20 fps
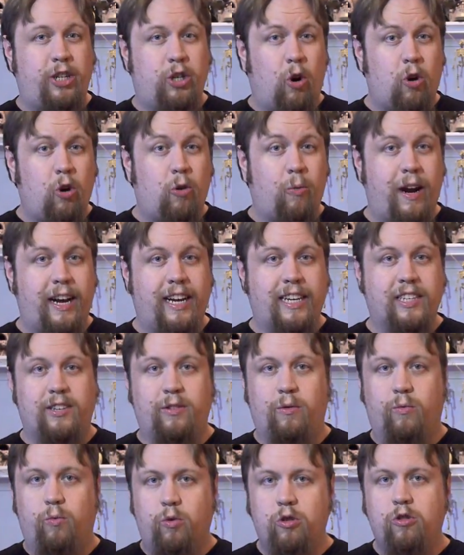
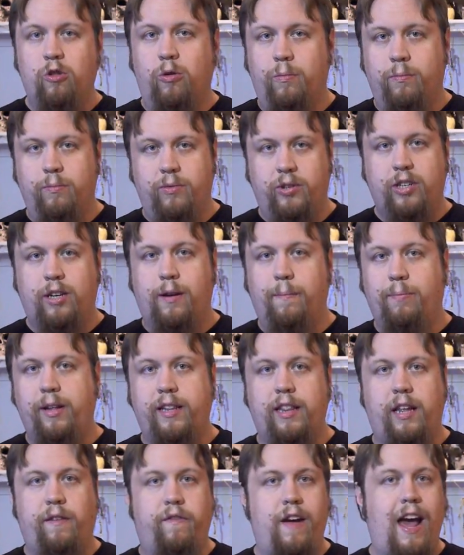doorways and rooms
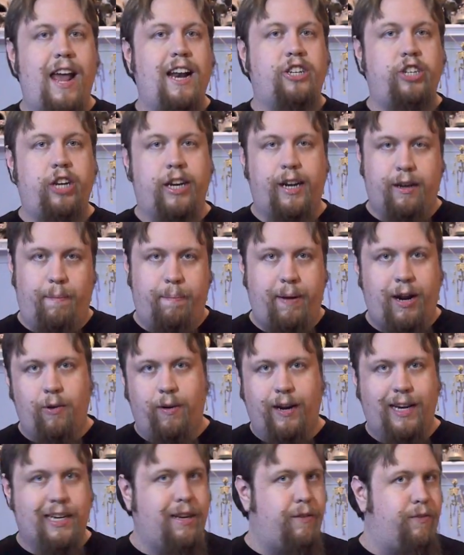completely vanishing and
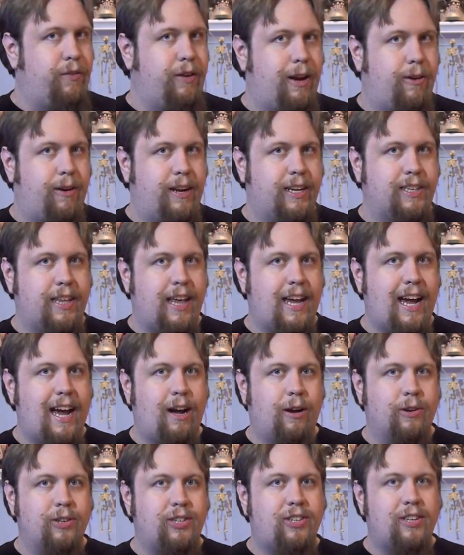appearing in different areas of the
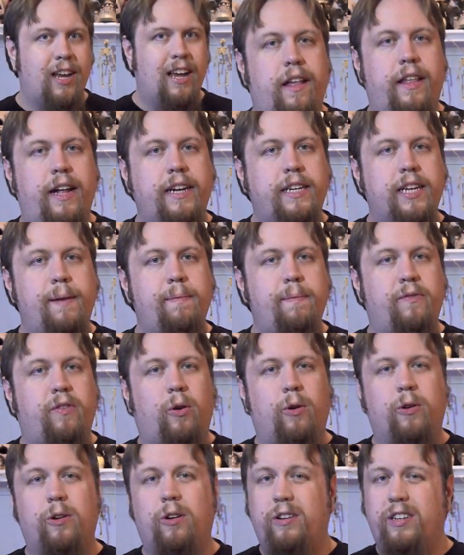house. That type of
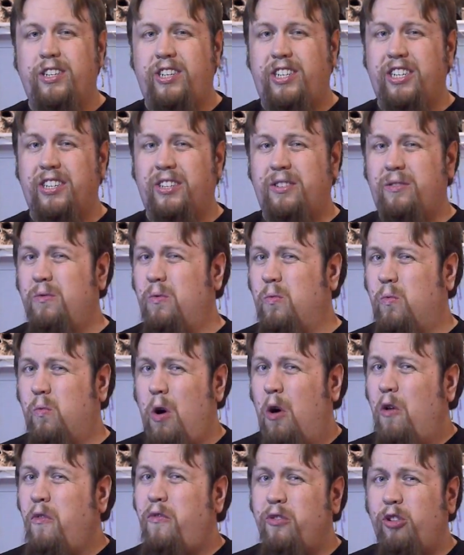horror is just
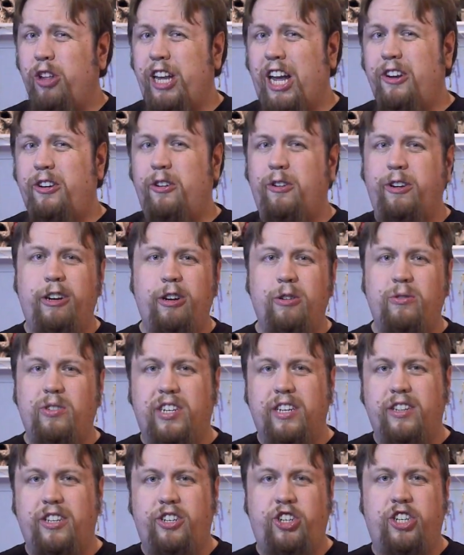woefully
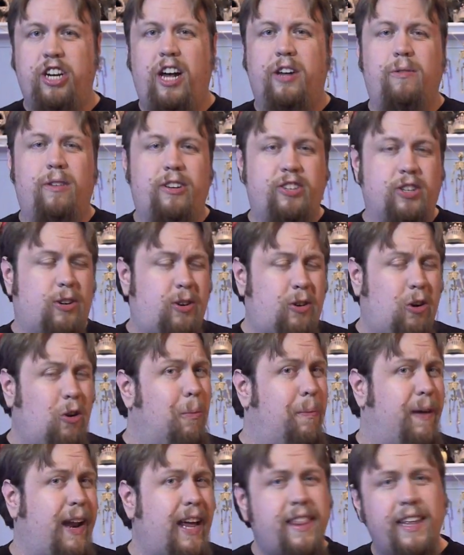underused in the genre as a
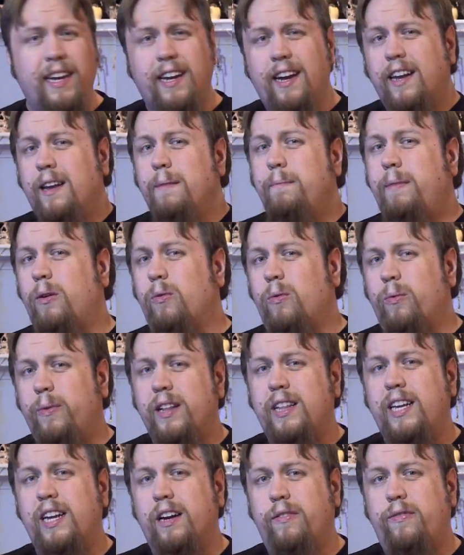whole, but I think it can be
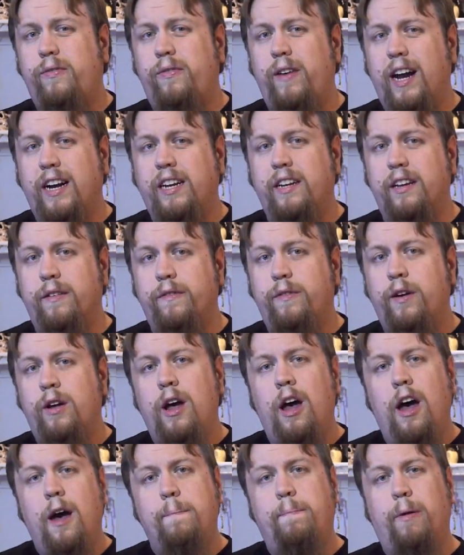really effective.
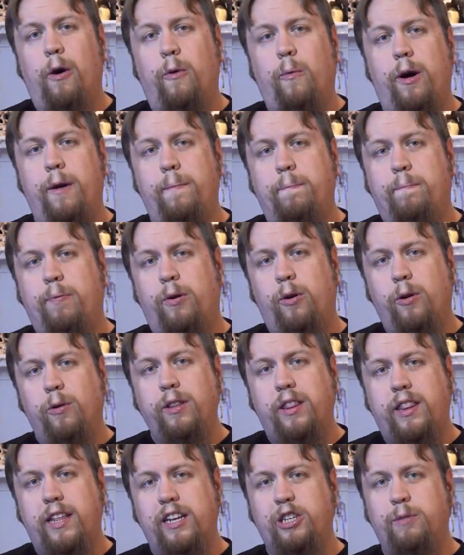But what
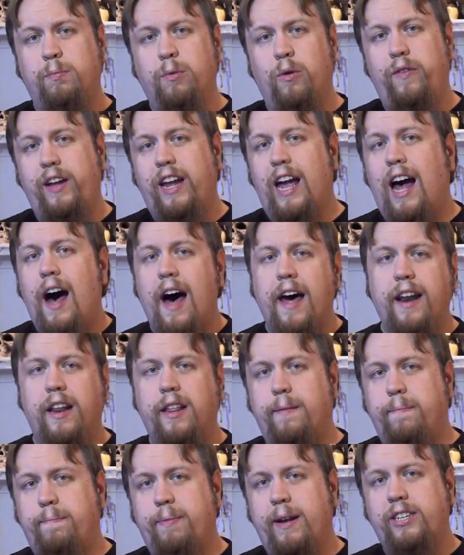pulled this movie out
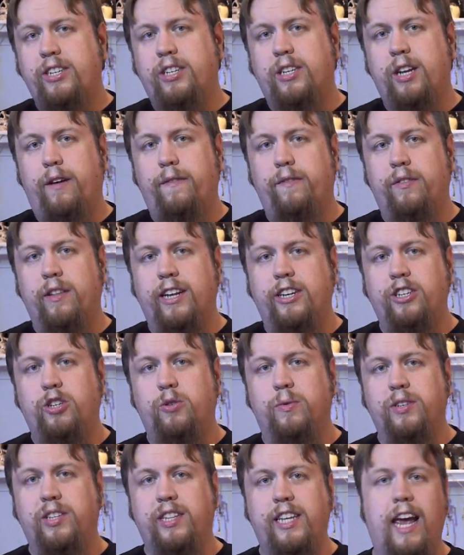of the best of
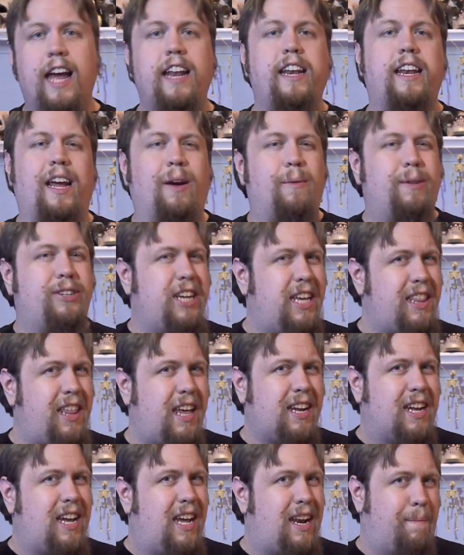list was the ending, which I
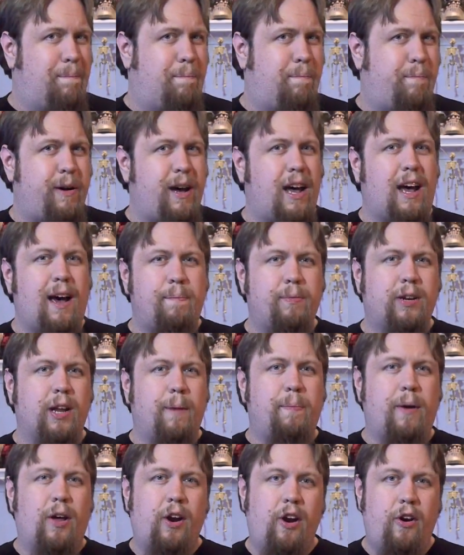thought kind of popped
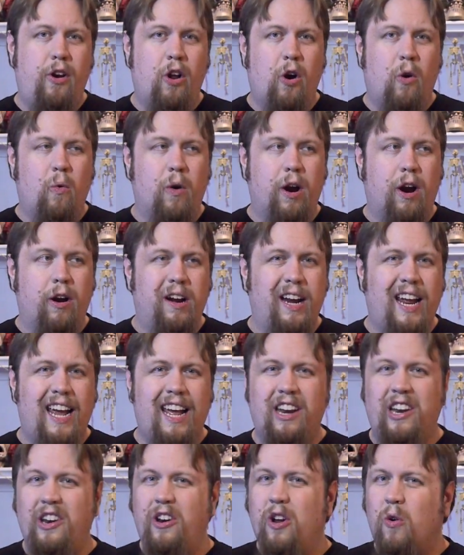up out of nowhere and
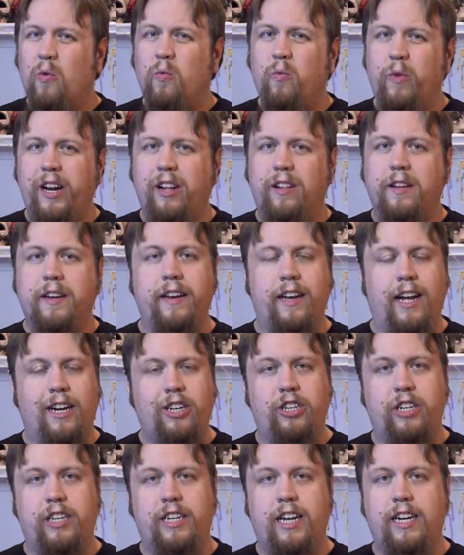had no real
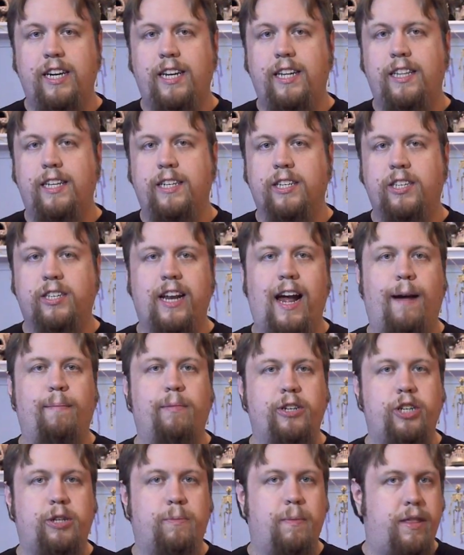connection to any of the
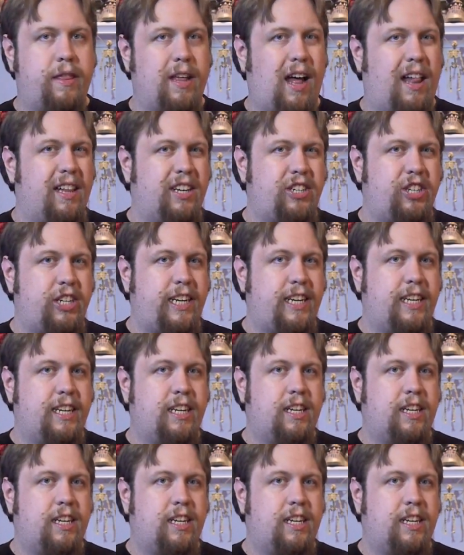established mythology.